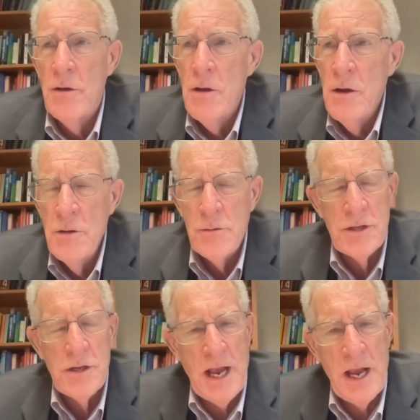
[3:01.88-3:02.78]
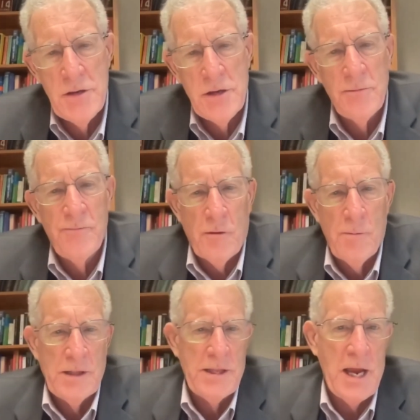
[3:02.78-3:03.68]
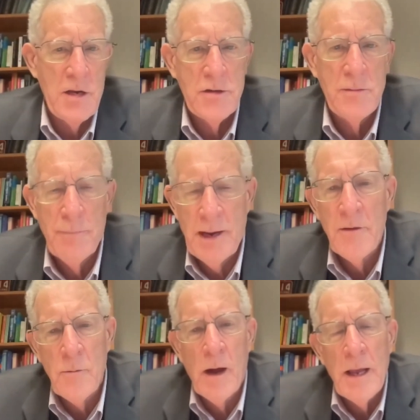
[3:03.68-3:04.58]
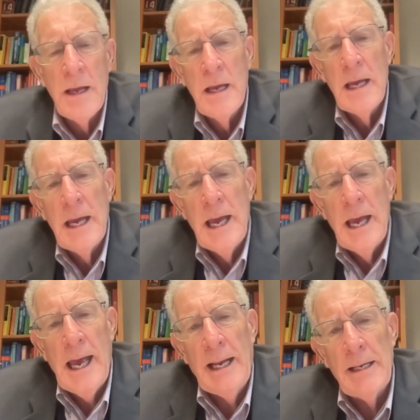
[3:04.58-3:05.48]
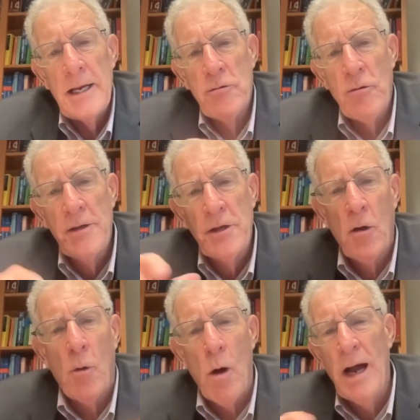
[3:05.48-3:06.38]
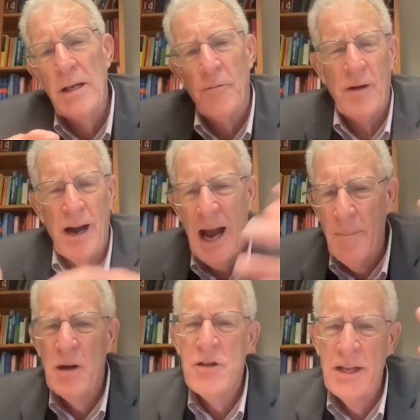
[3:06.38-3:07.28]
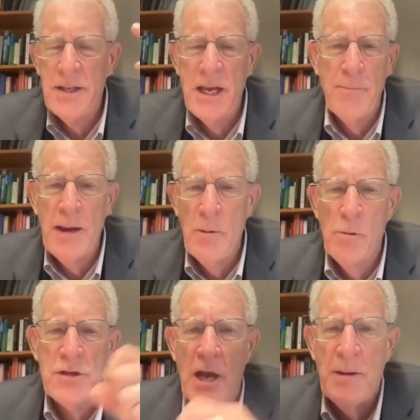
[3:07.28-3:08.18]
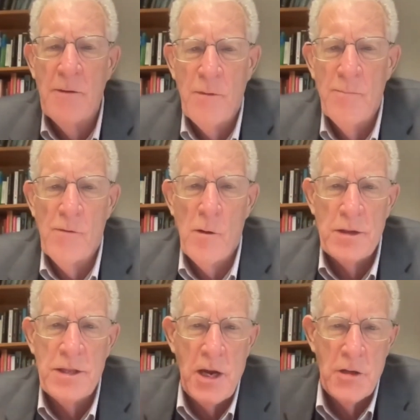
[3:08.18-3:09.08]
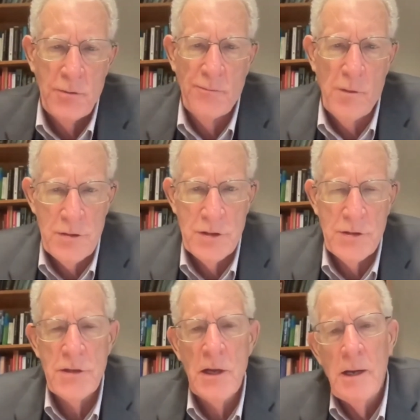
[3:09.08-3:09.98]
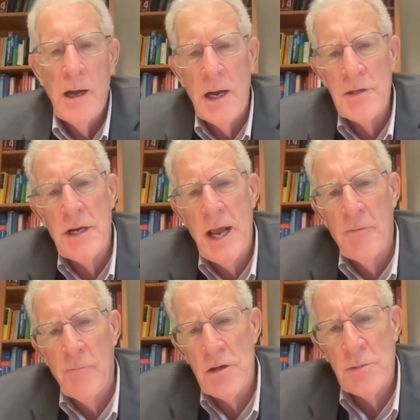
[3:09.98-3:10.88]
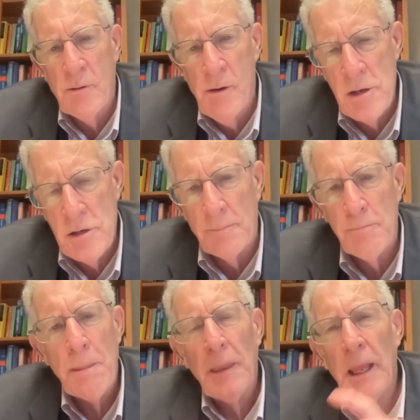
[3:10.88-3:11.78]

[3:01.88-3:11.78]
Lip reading: They're using this ancient fermentation pathway. And he tried to quantify how much ATP was coming from fermentation versus oxidative respiration.